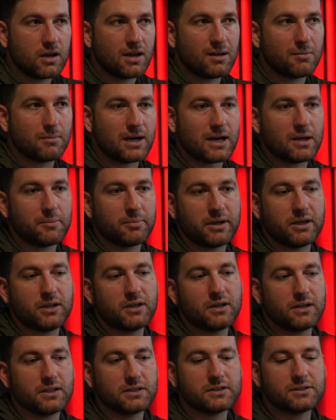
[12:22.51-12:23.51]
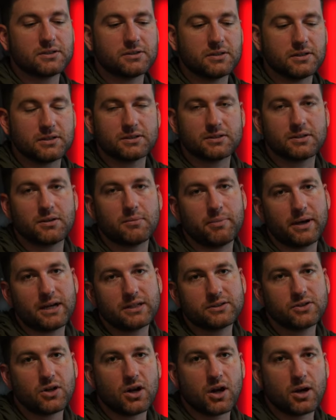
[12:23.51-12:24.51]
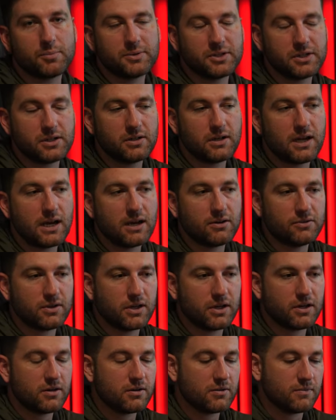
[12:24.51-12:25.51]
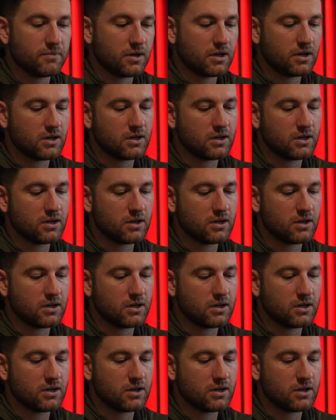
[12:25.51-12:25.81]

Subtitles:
In my opinion, it's the best option out there.